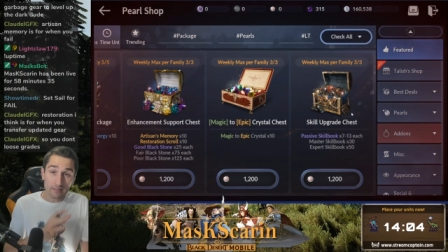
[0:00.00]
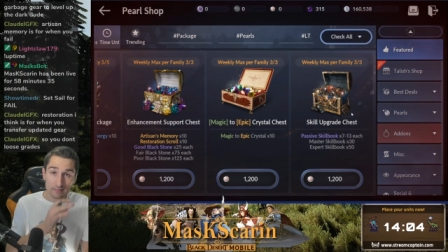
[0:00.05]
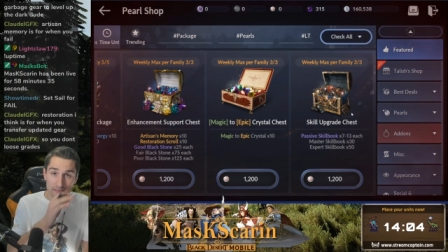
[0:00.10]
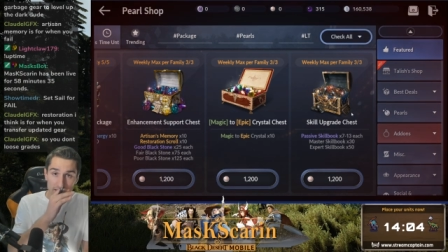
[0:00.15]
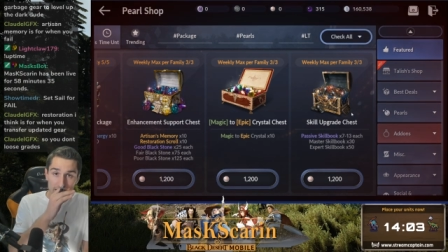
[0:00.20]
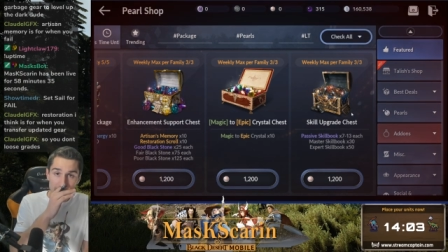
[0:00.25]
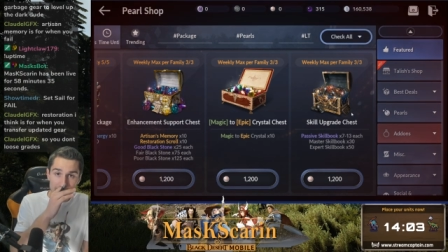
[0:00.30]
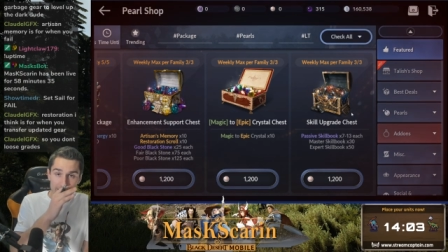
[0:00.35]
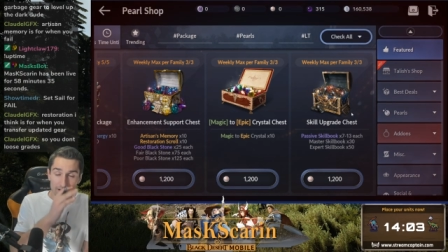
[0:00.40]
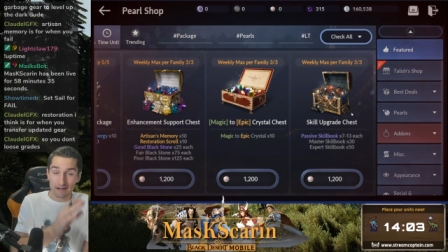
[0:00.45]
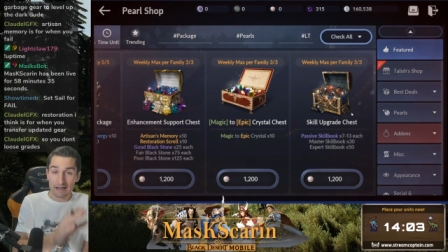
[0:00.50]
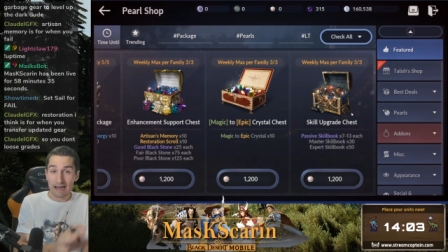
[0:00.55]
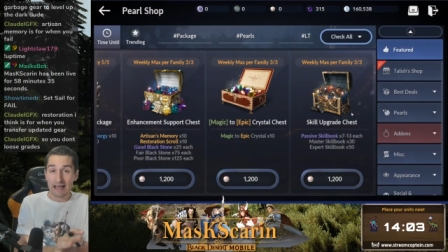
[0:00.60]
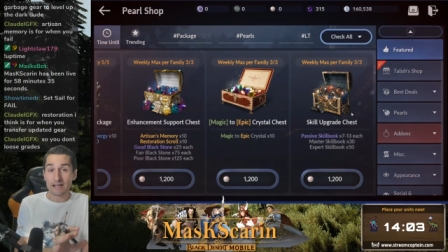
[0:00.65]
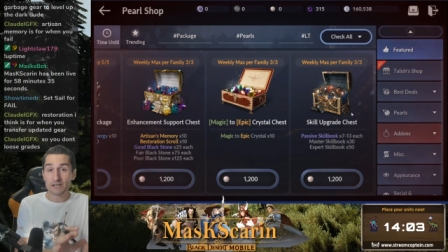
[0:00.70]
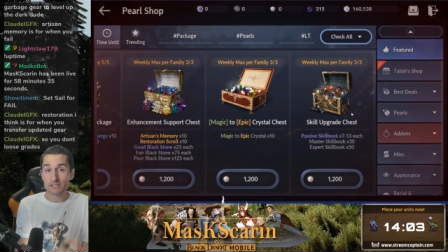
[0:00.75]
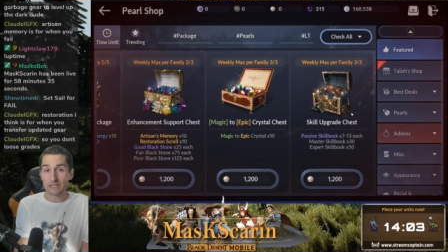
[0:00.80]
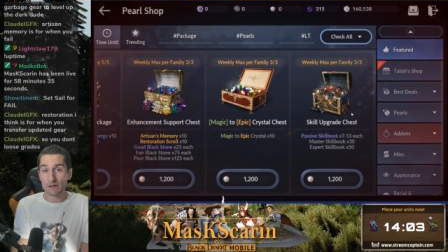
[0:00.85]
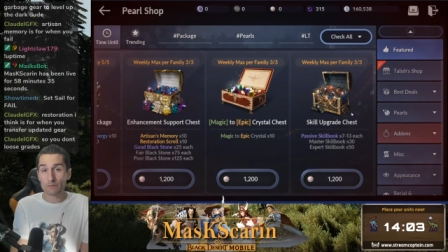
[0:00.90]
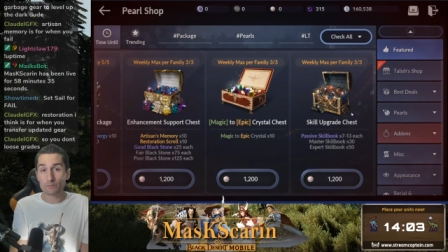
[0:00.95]
thing here, and
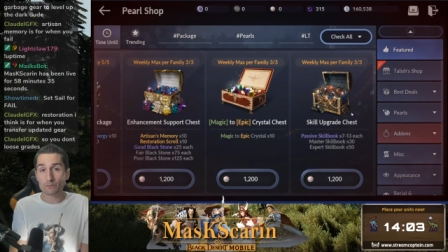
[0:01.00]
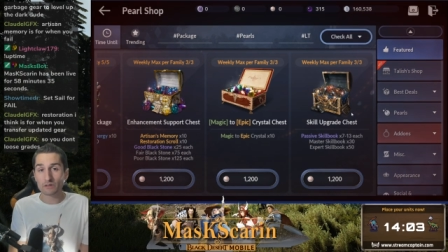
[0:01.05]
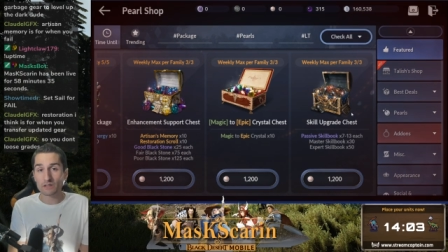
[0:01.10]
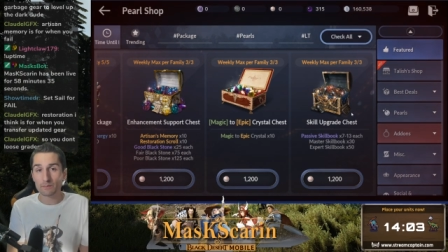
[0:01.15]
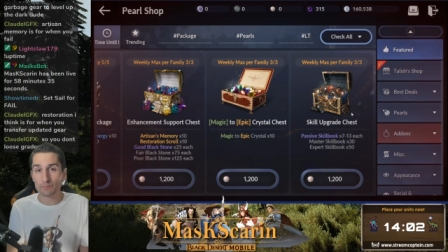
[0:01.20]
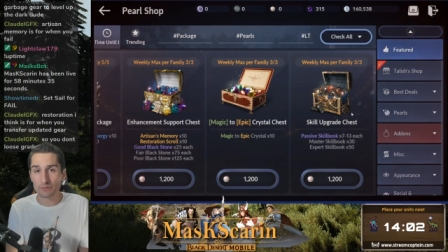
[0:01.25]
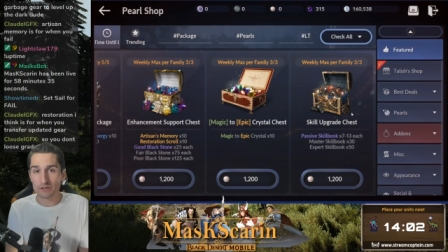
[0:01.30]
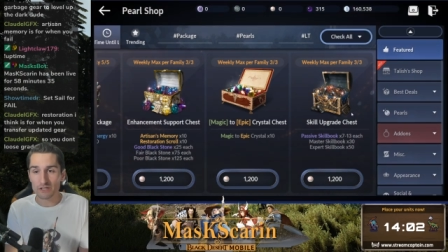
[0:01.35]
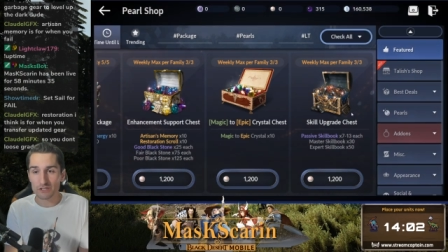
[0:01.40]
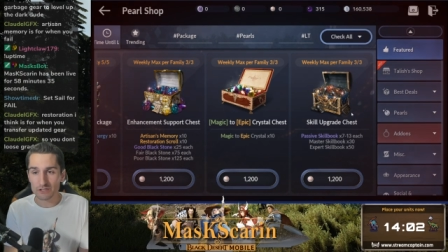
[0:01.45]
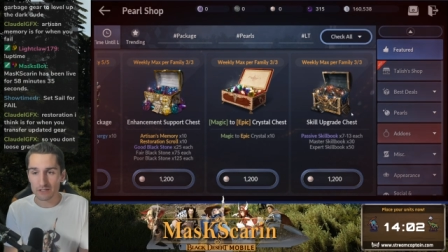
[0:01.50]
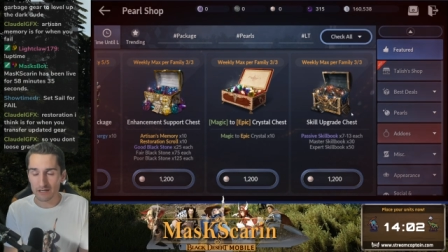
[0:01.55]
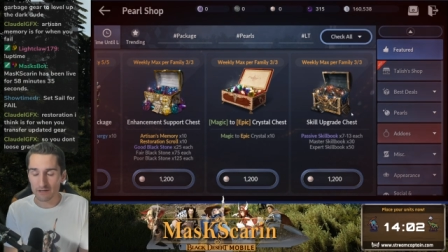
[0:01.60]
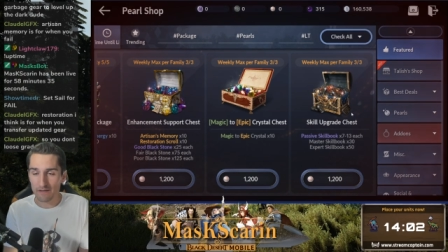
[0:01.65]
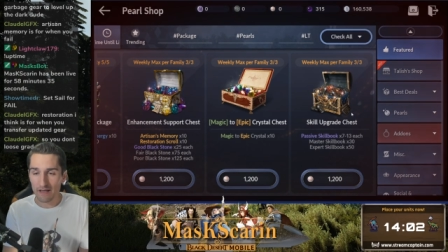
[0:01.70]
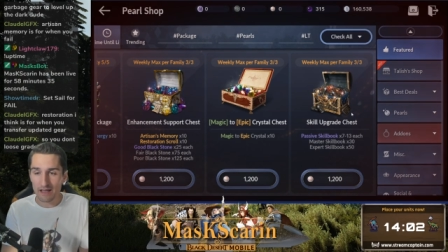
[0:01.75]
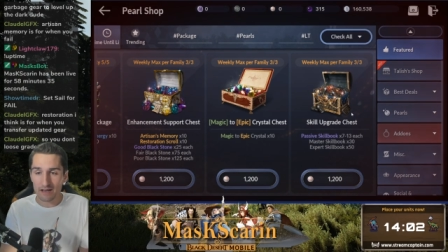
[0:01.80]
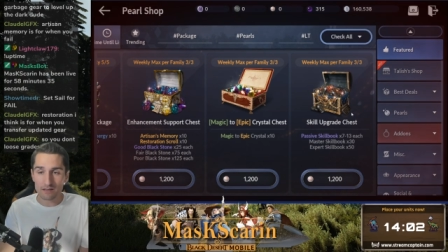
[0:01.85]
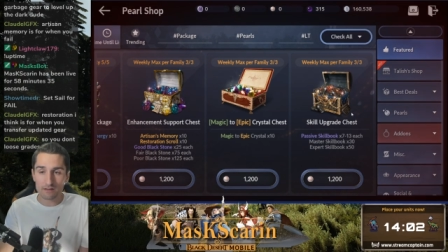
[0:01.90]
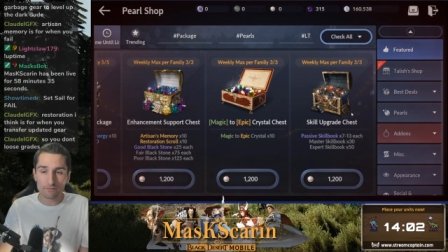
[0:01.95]
actually, I would really appreciate
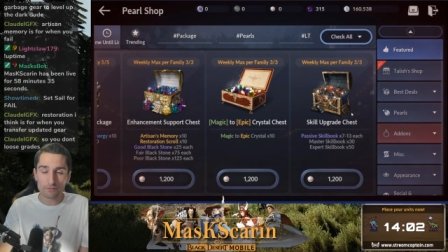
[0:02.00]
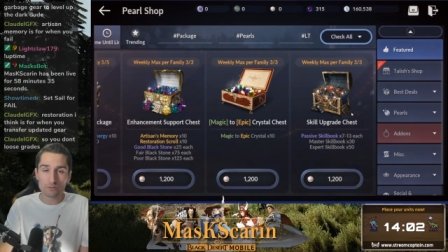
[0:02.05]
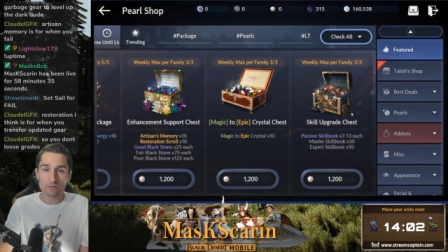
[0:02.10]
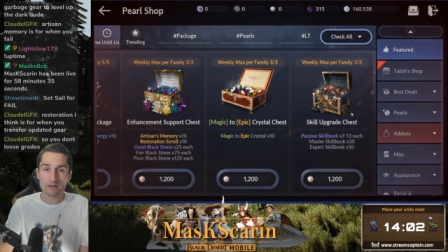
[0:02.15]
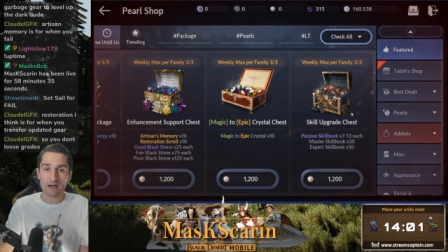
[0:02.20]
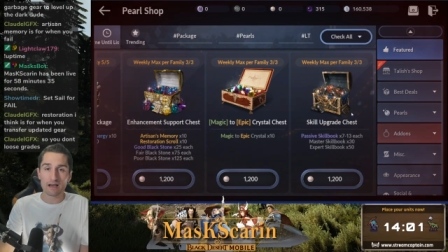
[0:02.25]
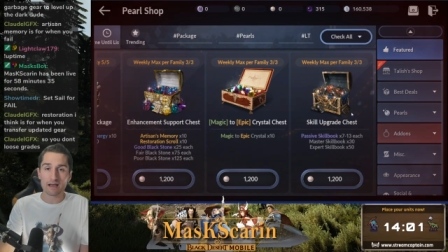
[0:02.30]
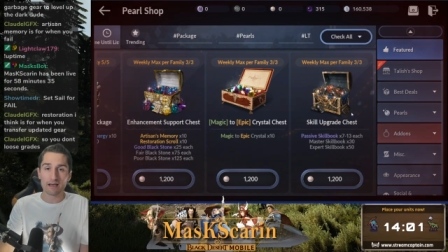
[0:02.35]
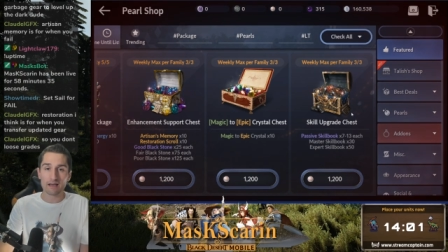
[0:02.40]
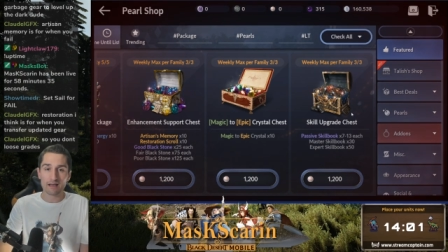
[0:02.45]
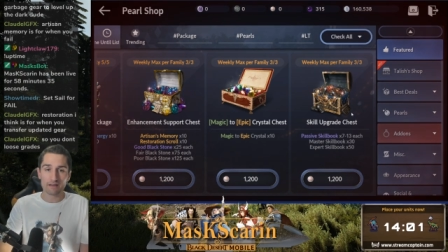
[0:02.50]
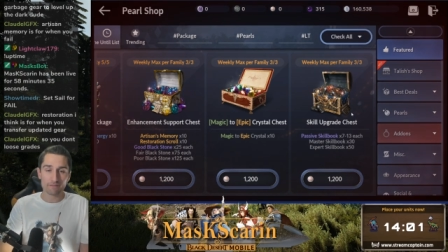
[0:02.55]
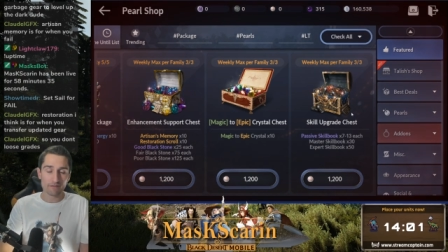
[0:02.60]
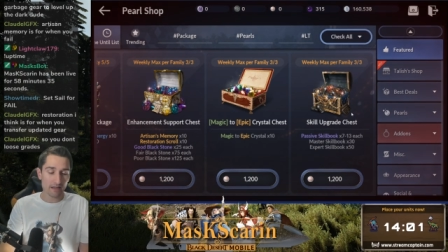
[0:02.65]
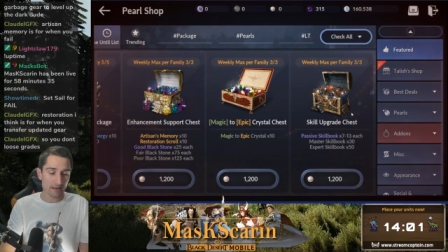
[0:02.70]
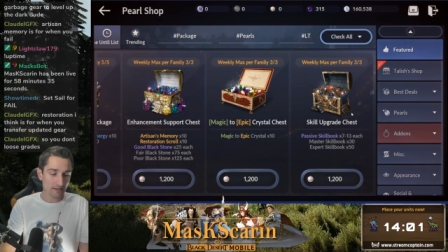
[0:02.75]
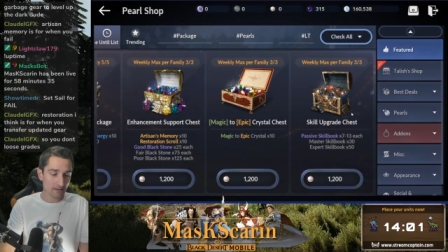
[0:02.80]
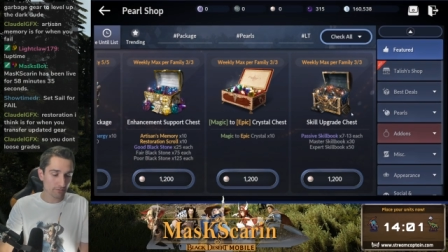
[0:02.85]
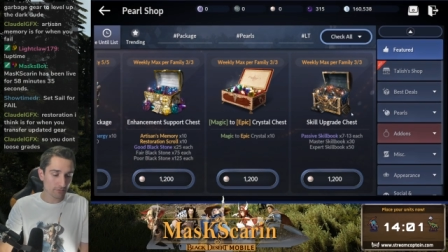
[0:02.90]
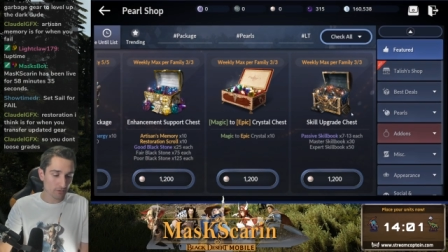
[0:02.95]
if any of you got, if
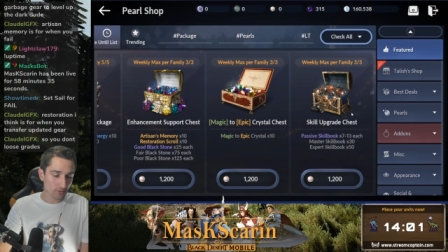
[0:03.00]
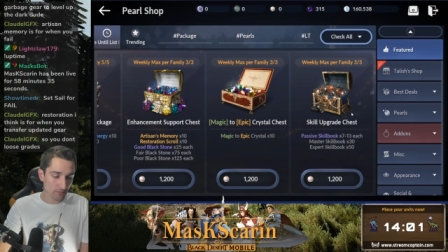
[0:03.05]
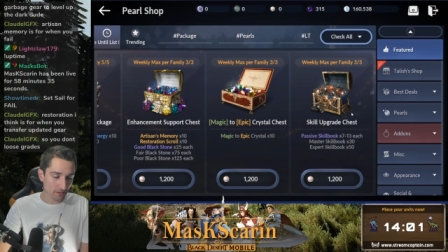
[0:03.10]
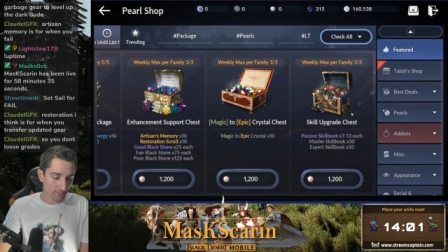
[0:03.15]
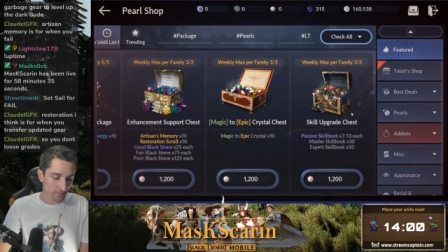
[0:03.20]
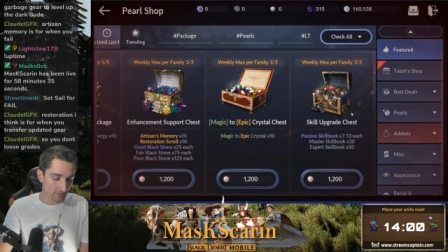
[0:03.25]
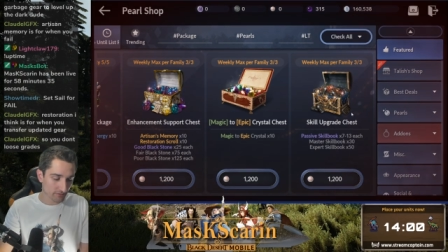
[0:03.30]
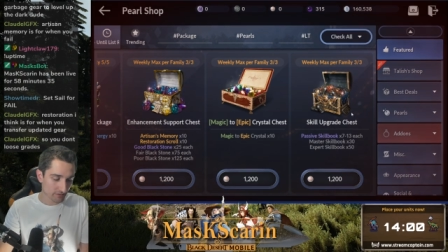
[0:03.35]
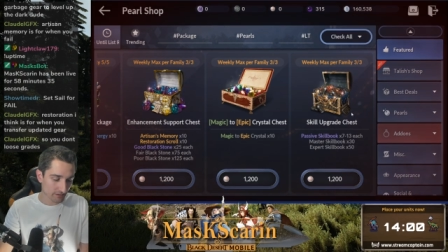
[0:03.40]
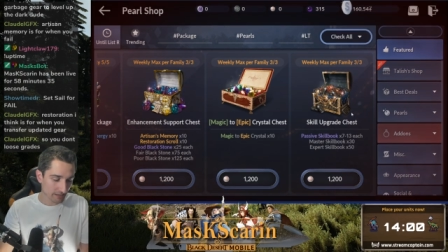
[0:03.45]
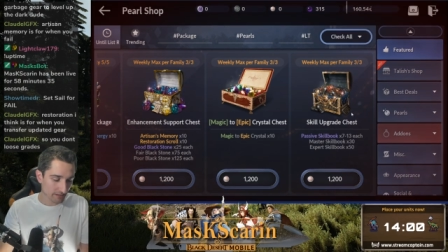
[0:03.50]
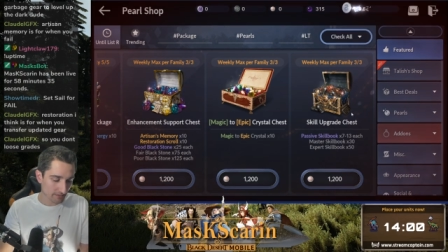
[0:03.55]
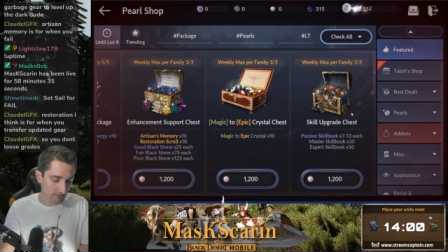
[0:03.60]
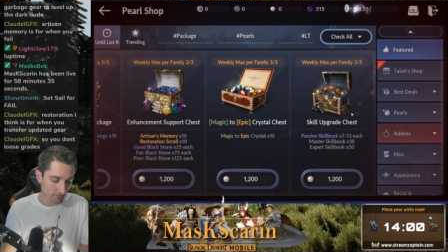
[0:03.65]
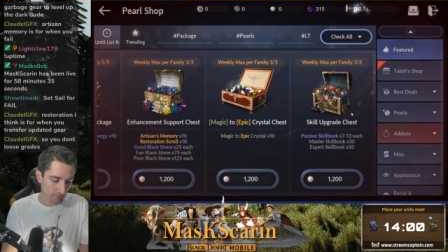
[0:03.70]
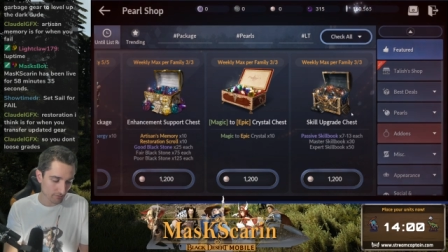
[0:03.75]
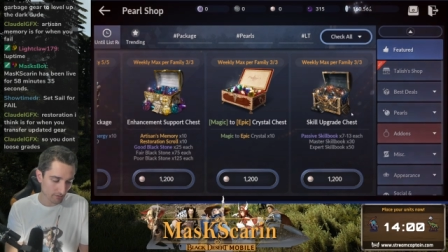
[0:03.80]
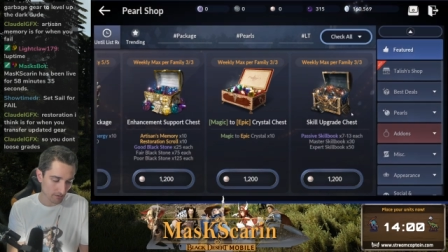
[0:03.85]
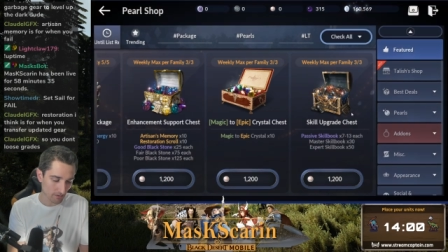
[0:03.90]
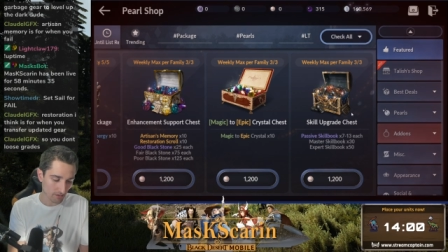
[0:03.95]
any of you that have seen
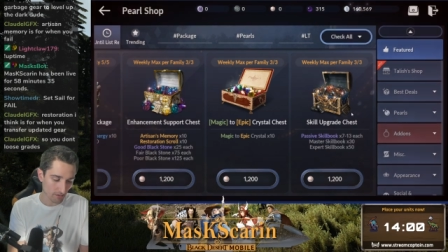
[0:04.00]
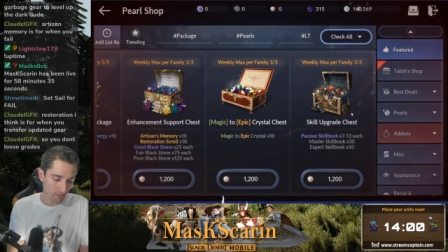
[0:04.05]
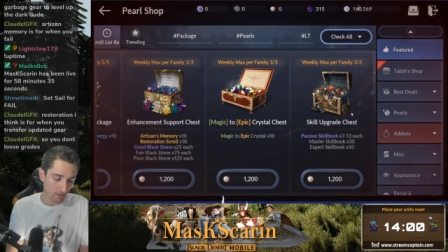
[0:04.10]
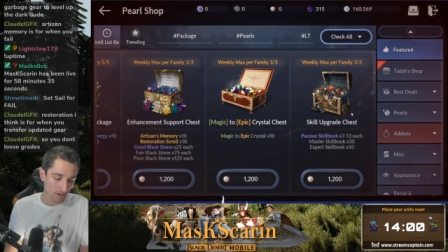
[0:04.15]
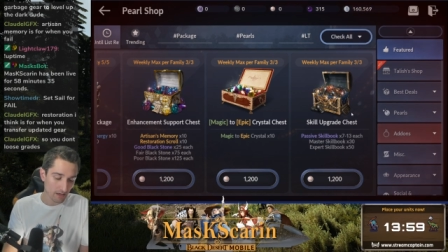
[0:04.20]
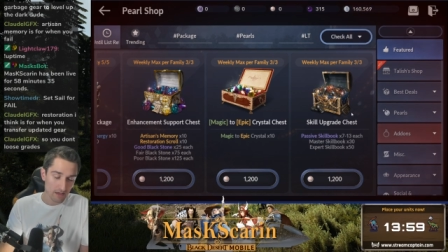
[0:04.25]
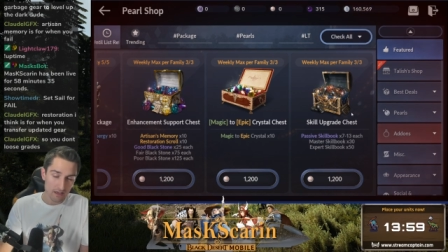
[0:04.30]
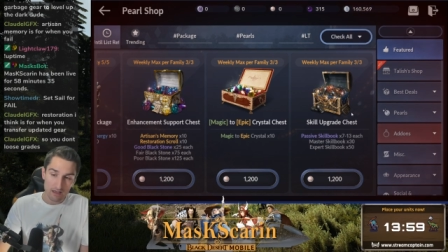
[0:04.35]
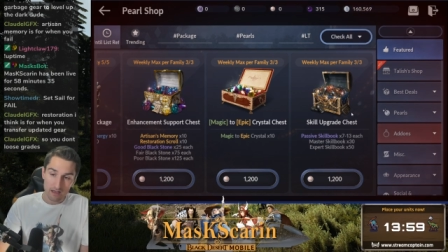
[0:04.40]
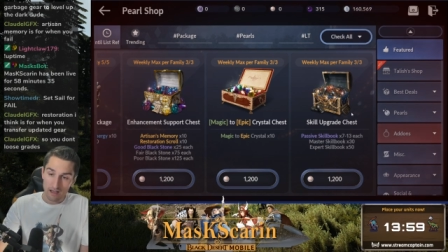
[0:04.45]
this video